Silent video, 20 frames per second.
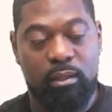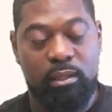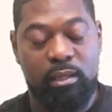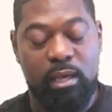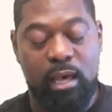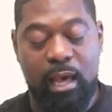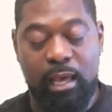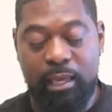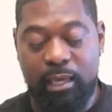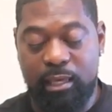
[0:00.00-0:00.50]

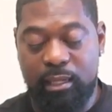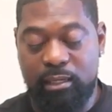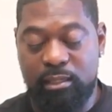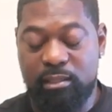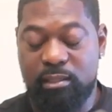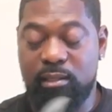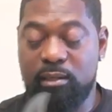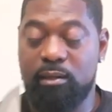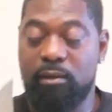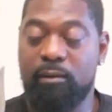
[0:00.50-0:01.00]
Yeah, I get
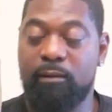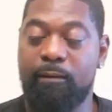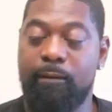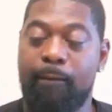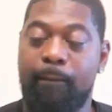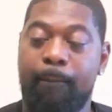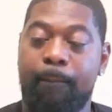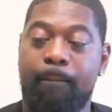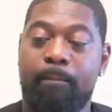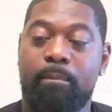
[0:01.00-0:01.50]
this here
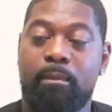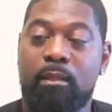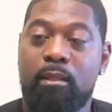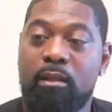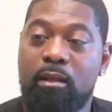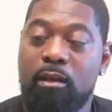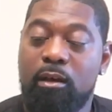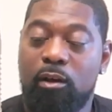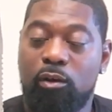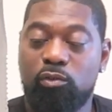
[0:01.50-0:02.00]

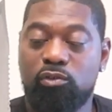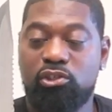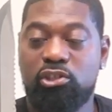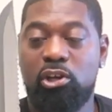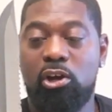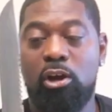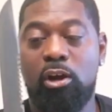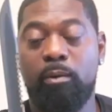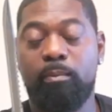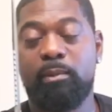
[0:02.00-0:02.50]
on
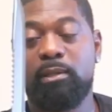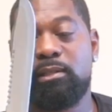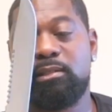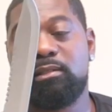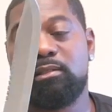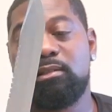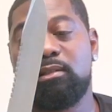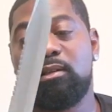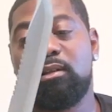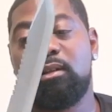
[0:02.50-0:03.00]

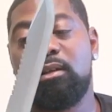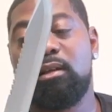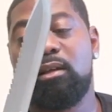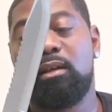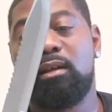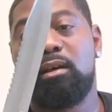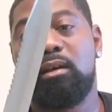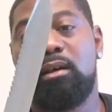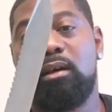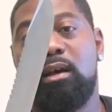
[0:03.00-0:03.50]
sharpness.
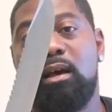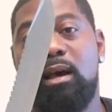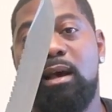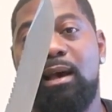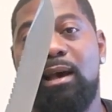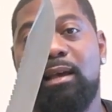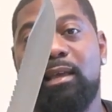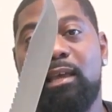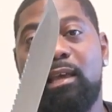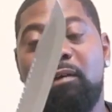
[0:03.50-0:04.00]

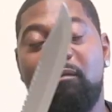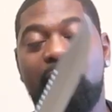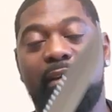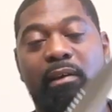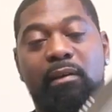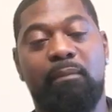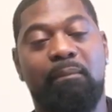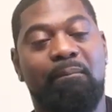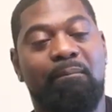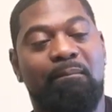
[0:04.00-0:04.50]
I give
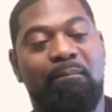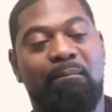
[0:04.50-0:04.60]
it